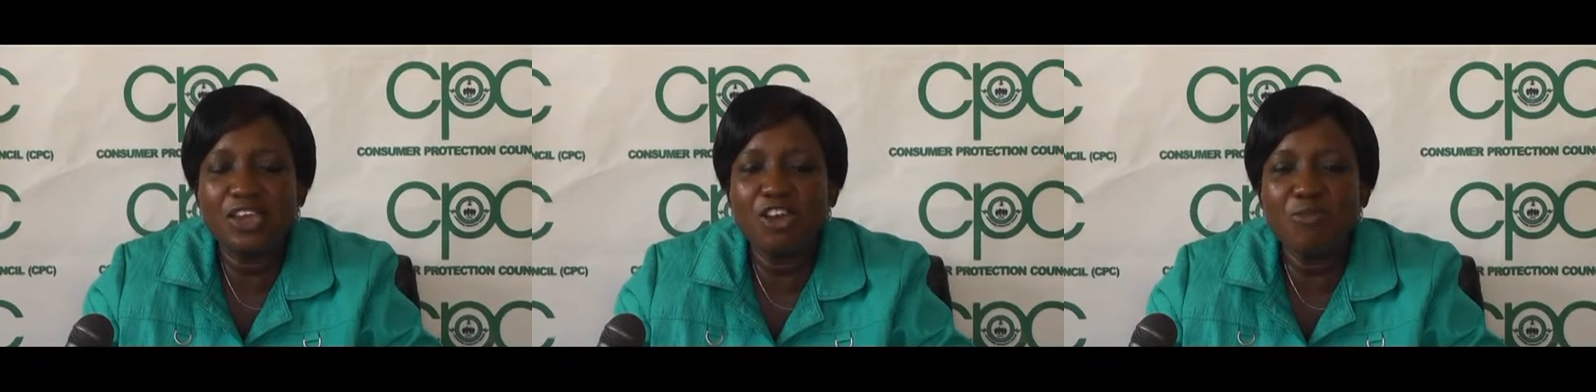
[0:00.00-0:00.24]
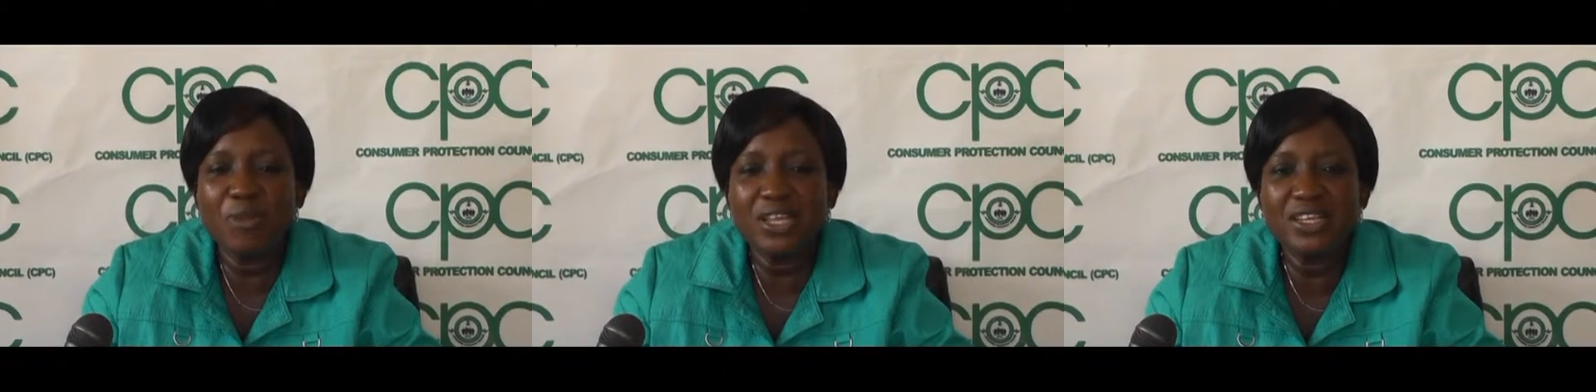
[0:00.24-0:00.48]
a
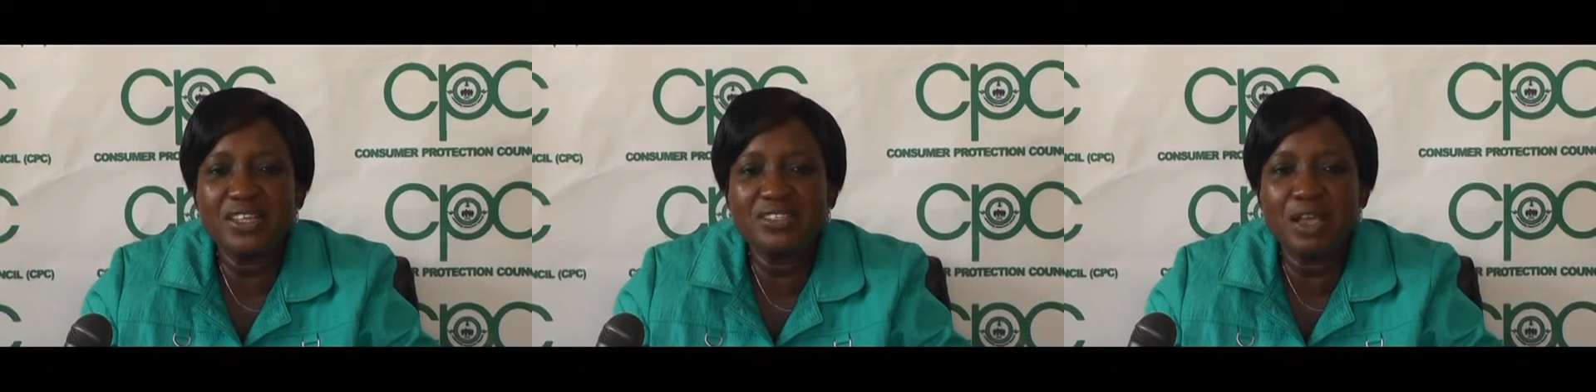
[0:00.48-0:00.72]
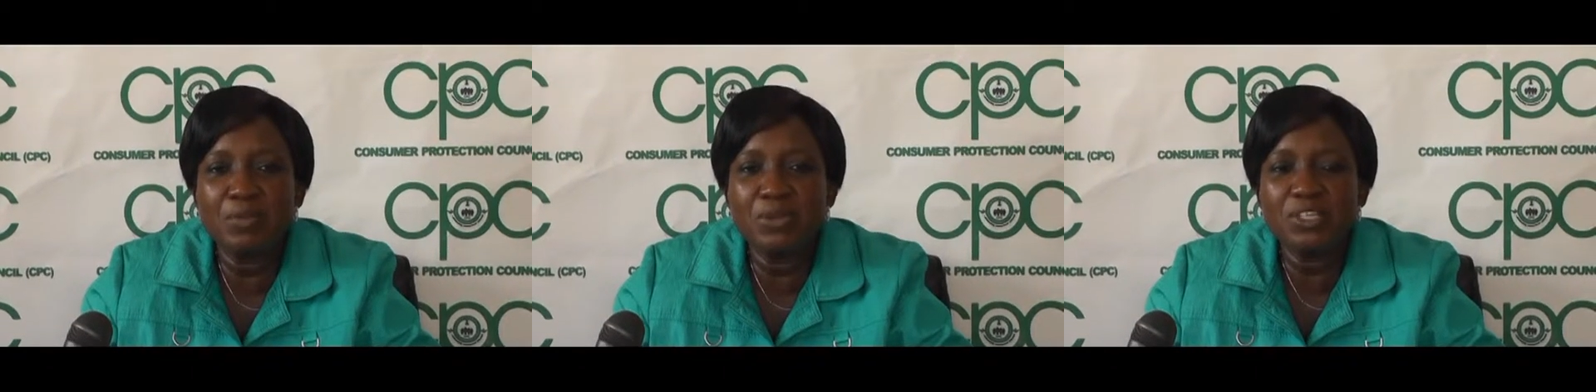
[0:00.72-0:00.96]
government
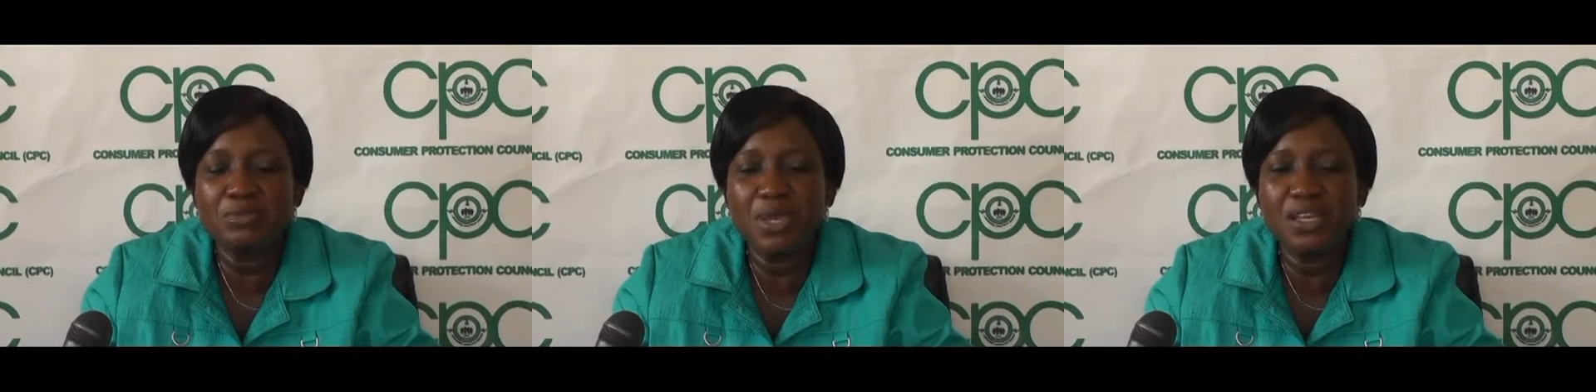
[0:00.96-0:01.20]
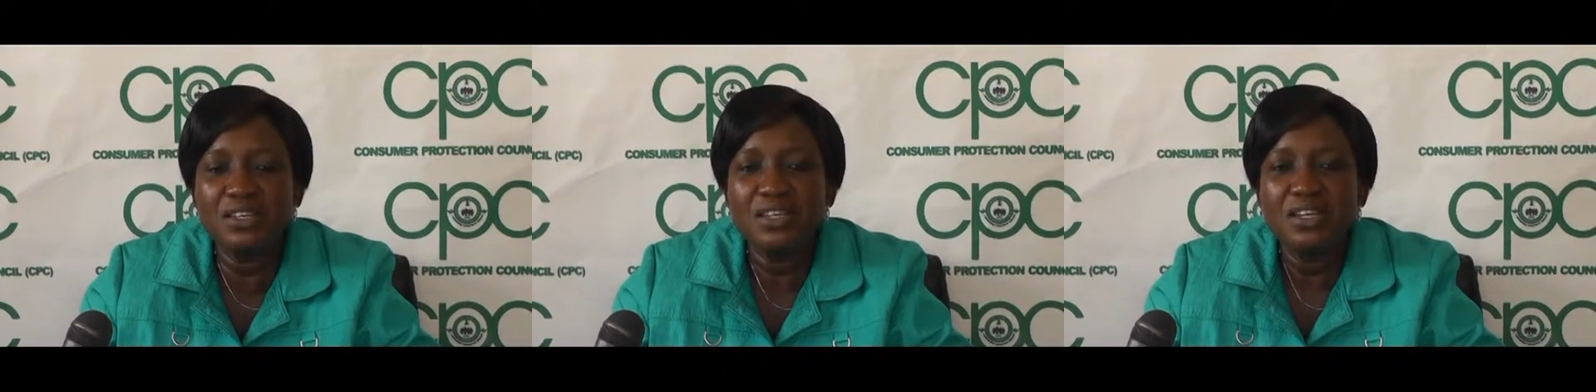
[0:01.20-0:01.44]

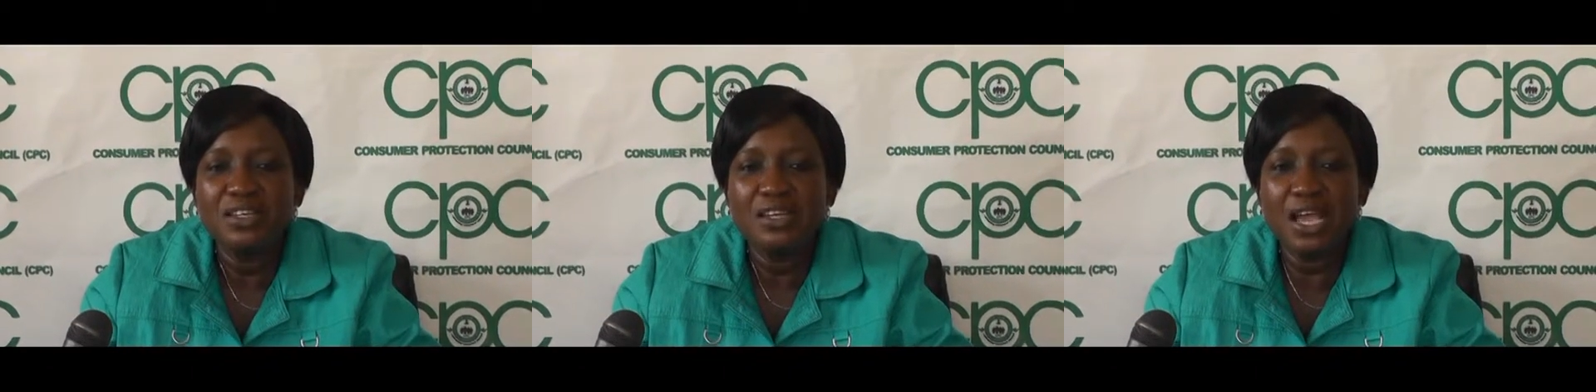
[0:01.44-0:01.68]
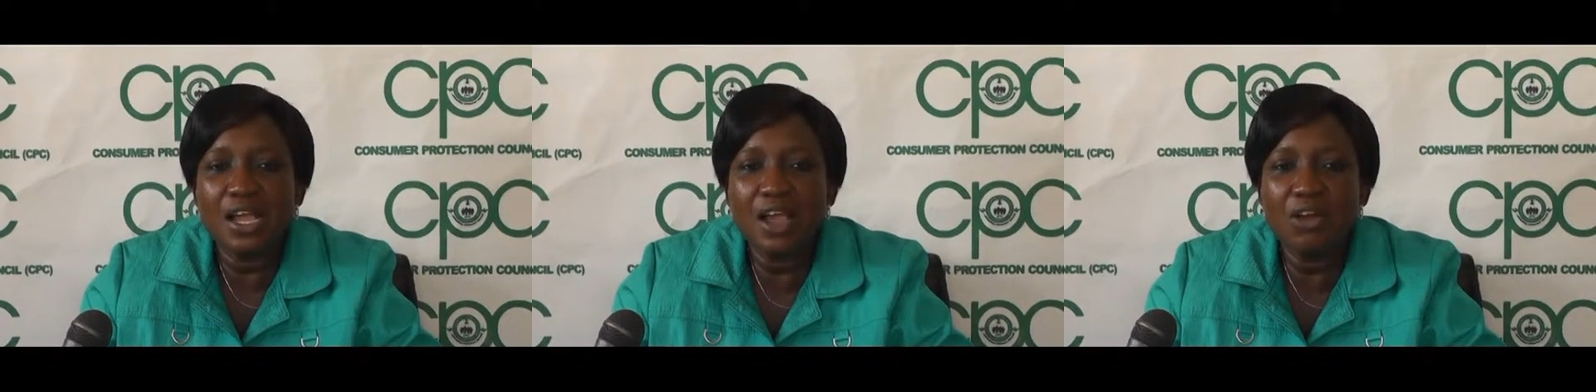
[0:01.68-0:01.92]
establishment
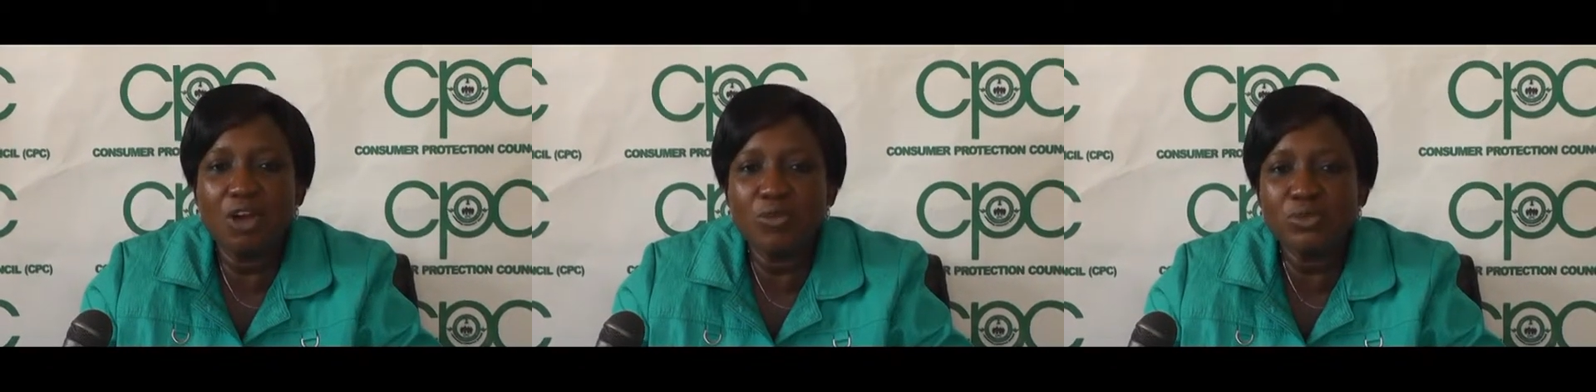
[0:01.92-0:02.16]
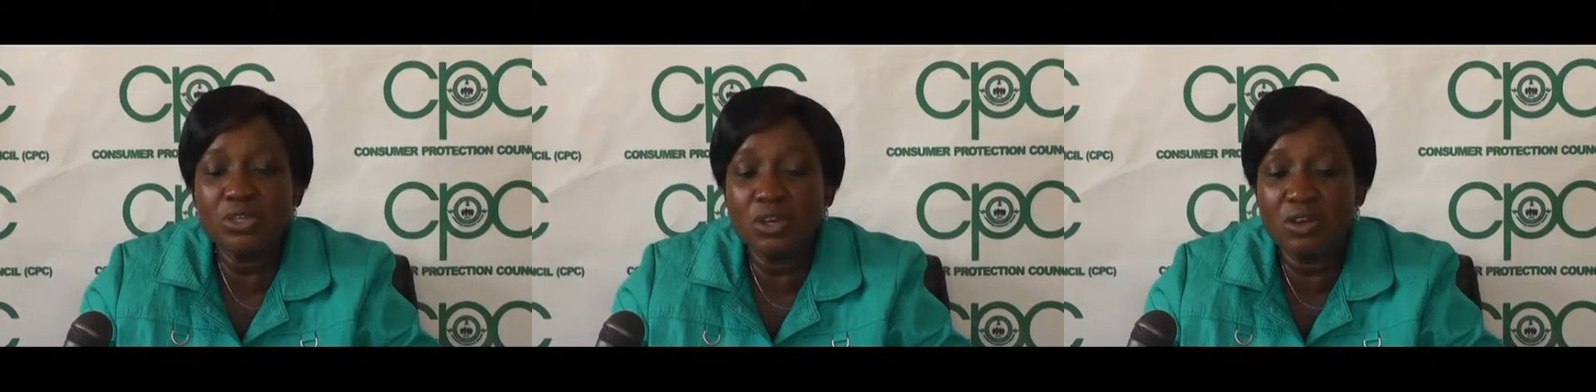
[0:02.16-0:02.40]
that can
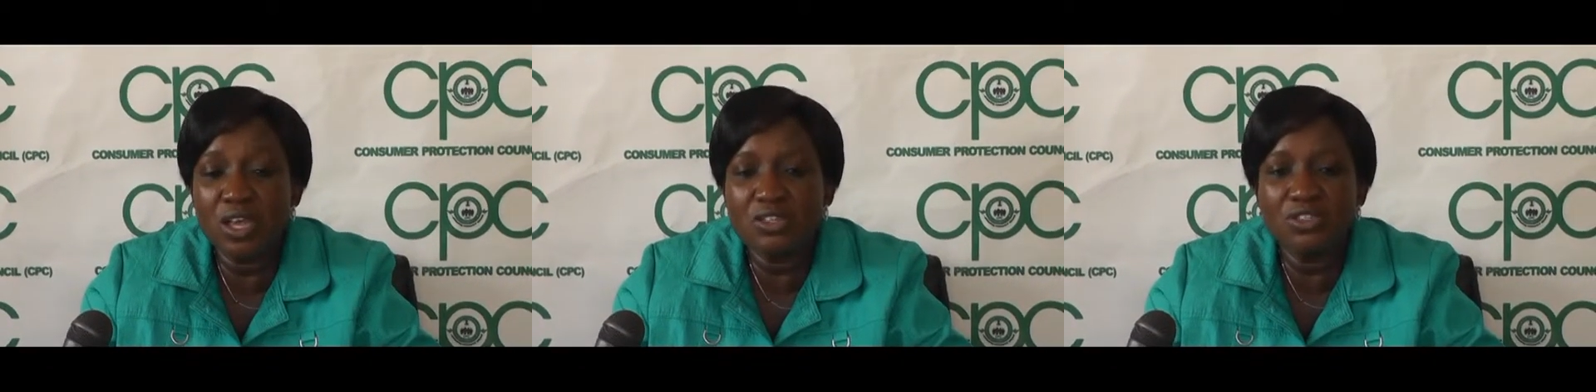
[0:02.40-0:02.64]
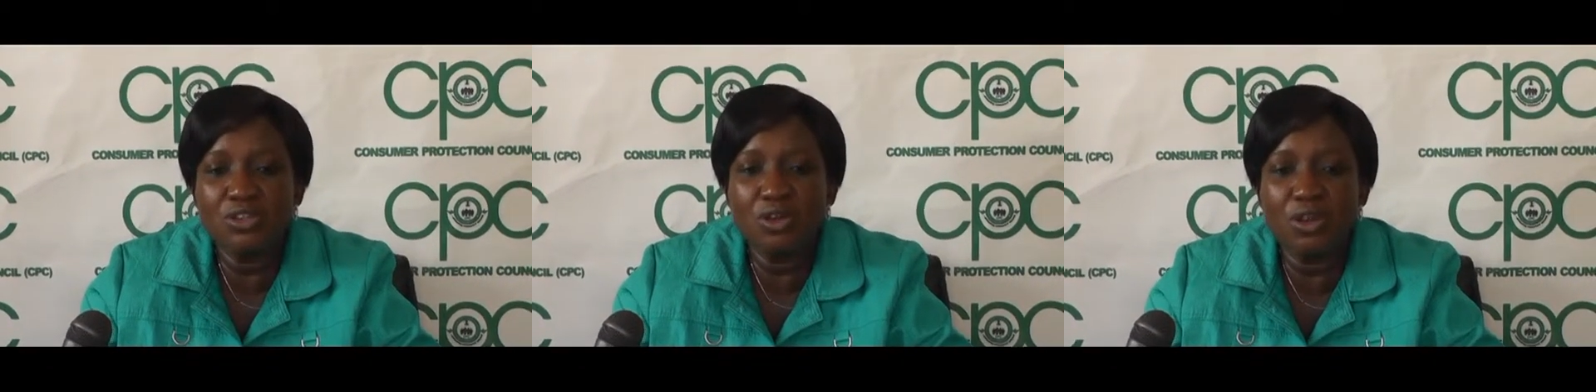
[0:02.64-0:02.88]
come to the
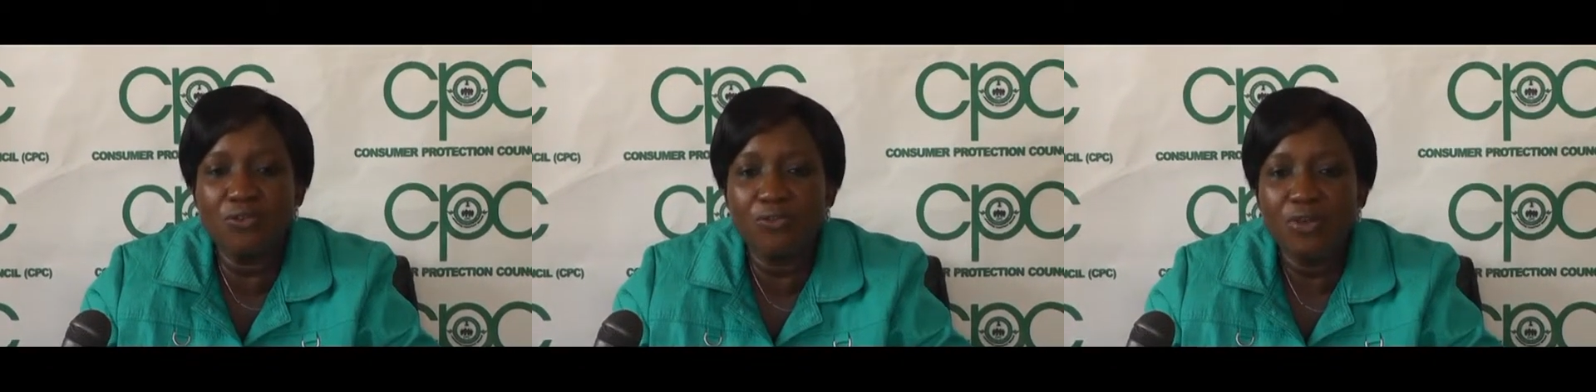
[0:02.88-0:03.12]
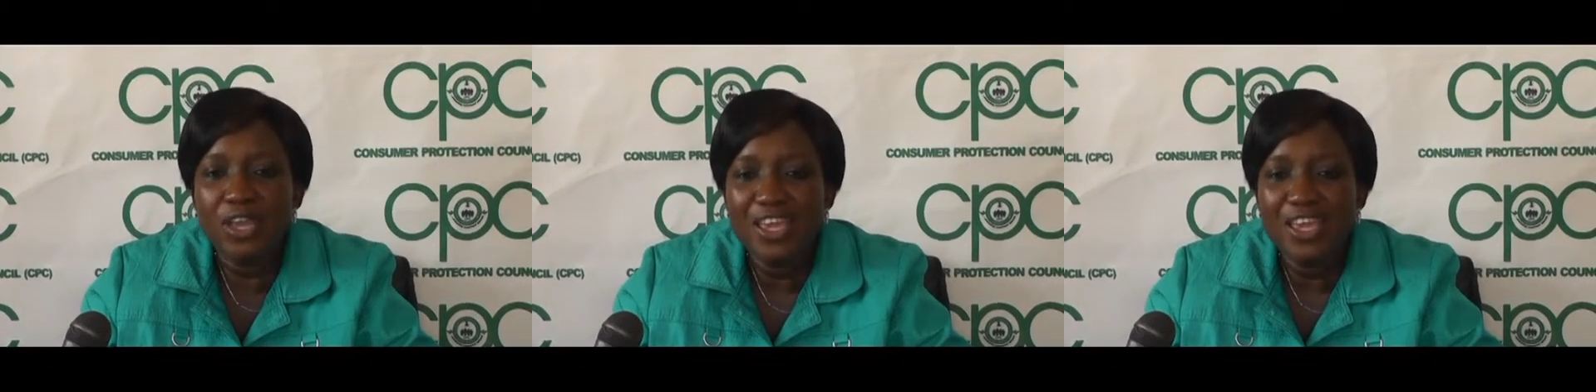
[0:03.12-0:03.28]
rescue of